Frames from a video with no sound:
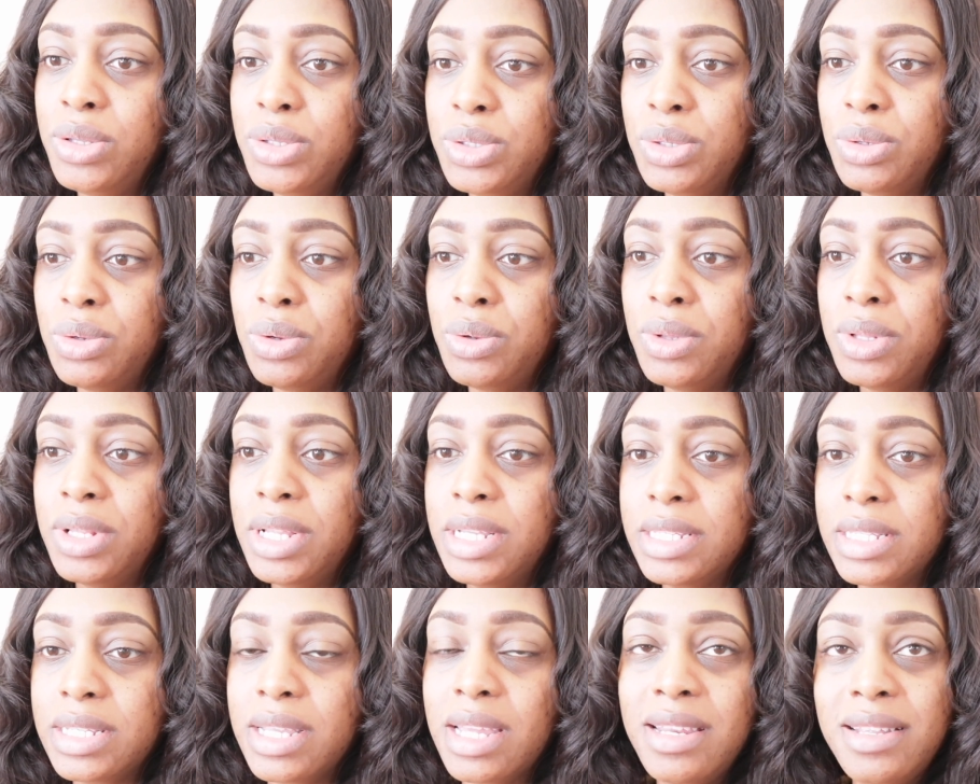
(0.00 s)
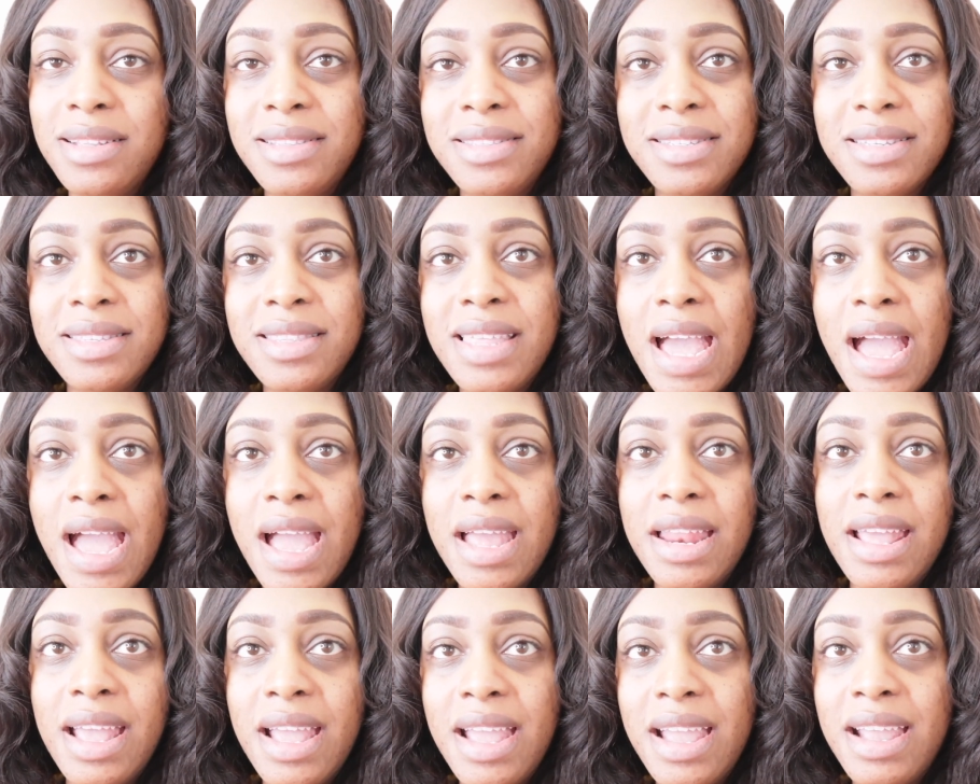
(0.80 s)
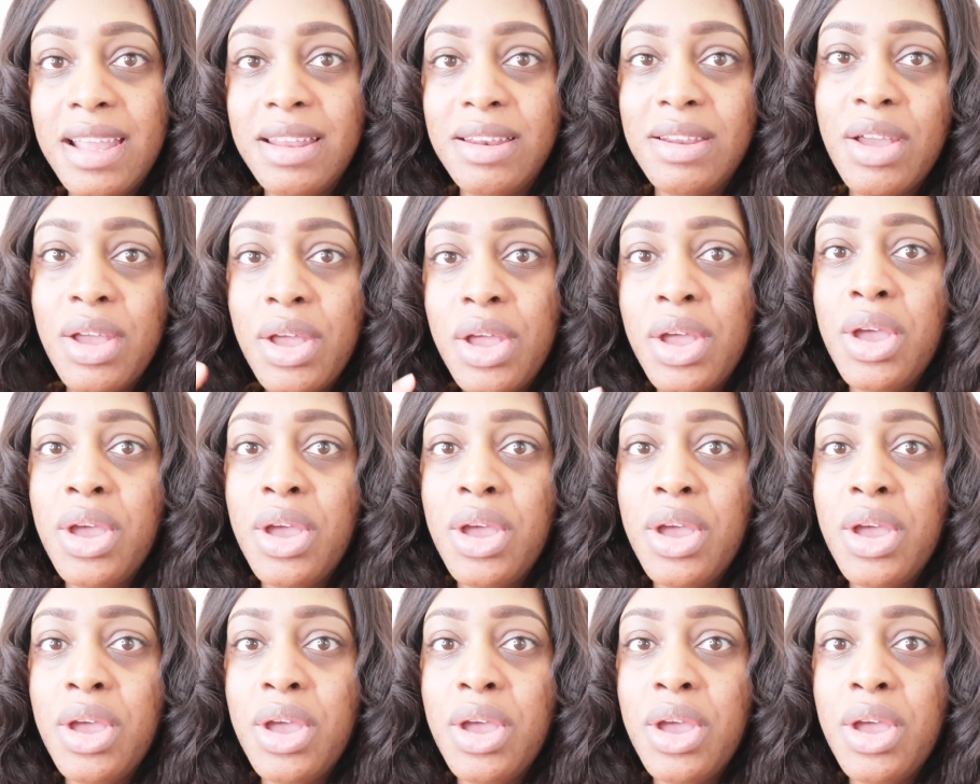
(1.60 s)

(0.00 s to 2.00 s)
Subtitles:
So let's get into that, and